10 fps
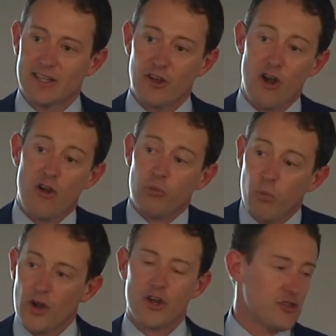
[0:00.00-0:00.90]
There are
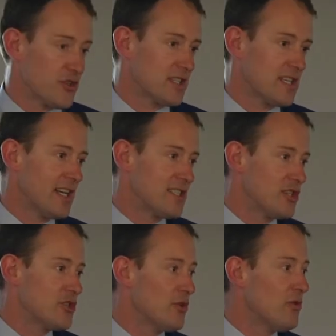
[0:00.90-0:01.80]

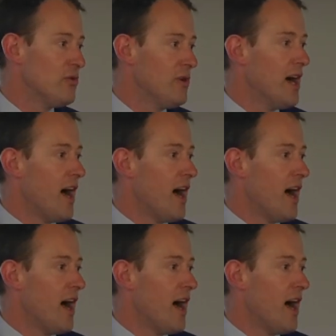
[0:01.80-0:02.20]
192